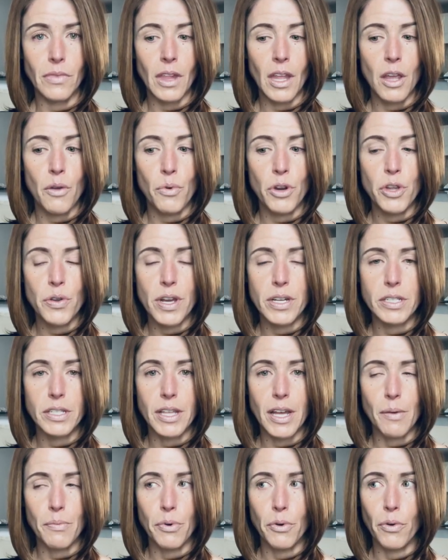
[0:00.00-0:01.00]
And when you get to
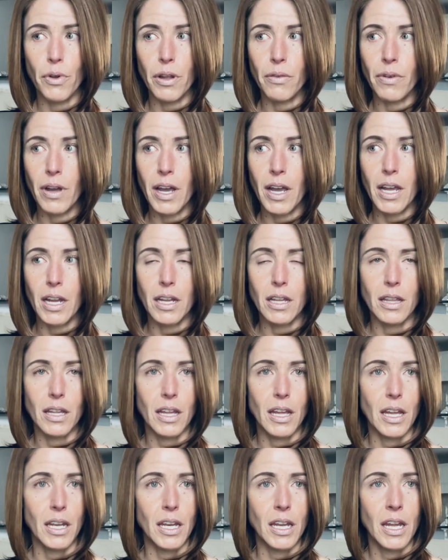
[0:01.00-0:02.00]
that point, right,
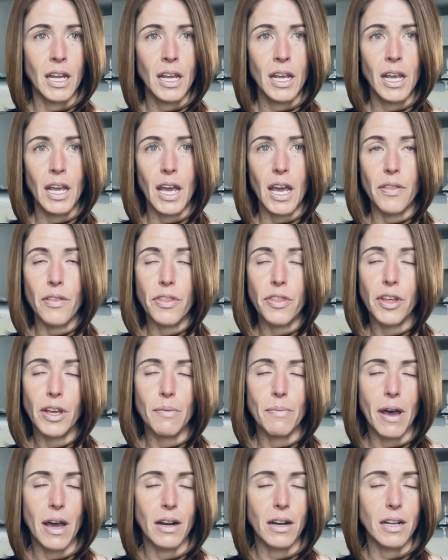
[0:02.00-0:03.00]
and the thing
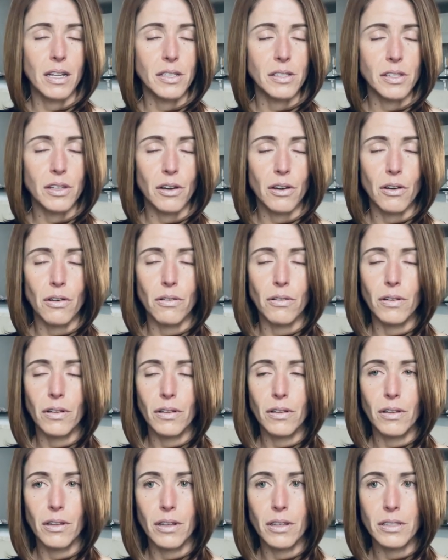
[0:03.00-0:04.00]
about it is, though,
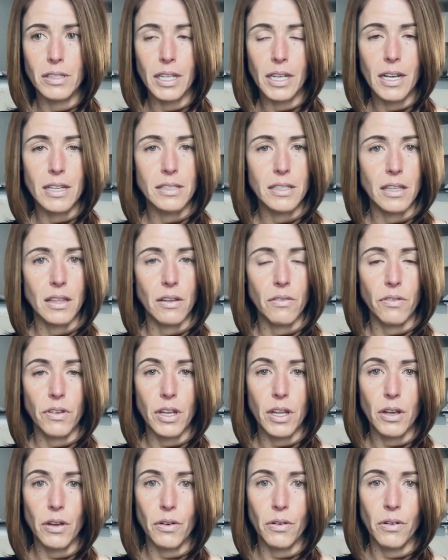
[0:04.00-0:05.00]
it's like I said in the
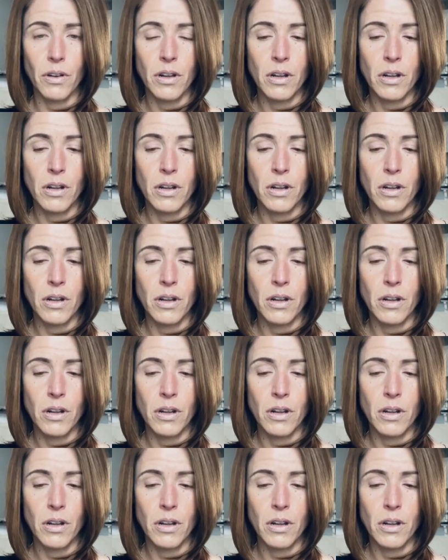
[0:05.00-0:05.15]
video,